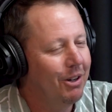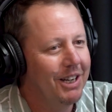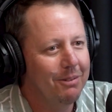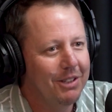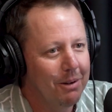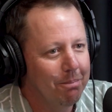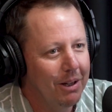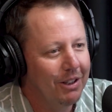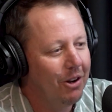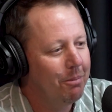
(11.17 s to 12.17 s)
My name's Adam
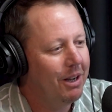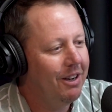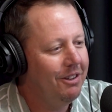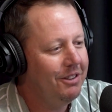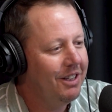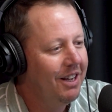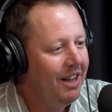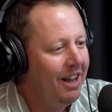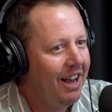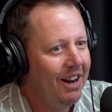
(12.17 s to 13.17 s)
Bell and I'm your host,
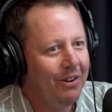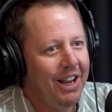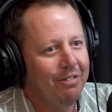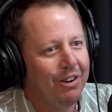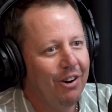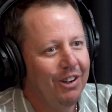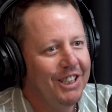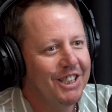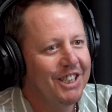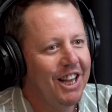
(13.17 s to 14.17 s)
and we have
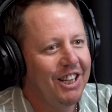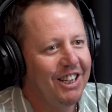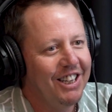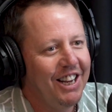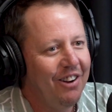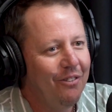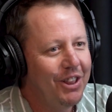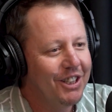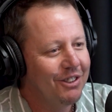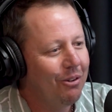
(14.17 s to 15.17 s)
Colleen Sutherland here
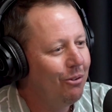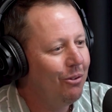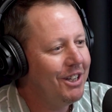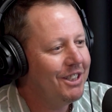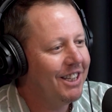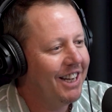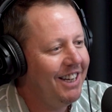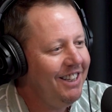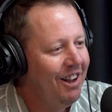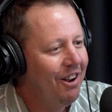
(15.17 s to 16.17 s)
with us once
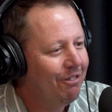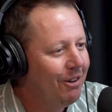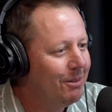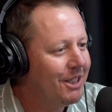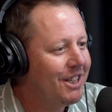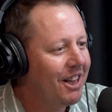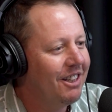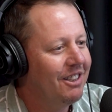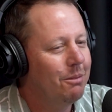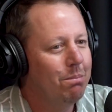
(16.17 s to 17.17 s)
again from
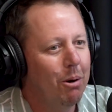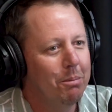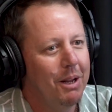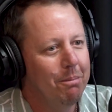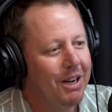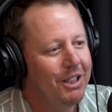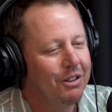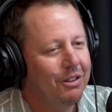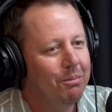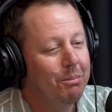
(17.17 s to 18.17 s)
Sutherlands Property
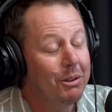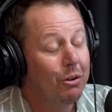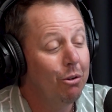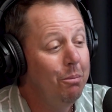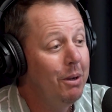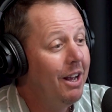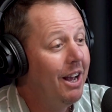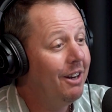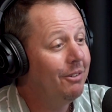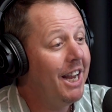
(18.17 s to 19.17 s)
Management Group,
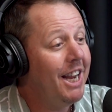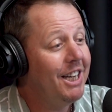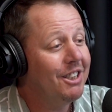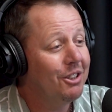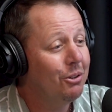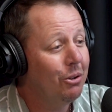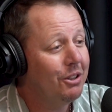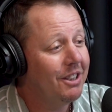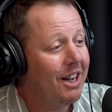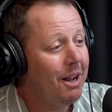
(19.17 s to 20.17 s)
and here to talk
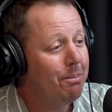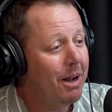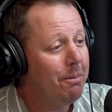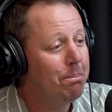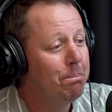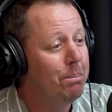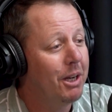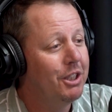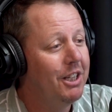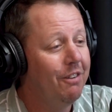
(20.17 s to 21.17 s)
today about
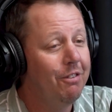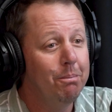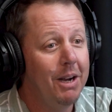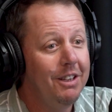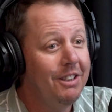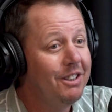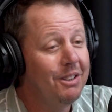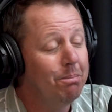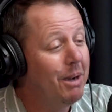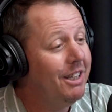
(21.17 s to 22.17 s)
budgeting for maintenance
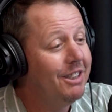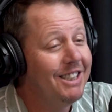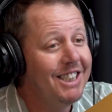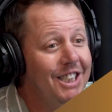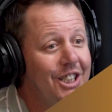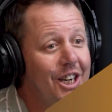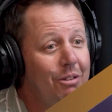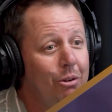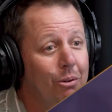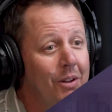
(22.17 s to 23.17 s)
and maintenance in
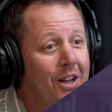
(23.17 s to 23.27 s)
general.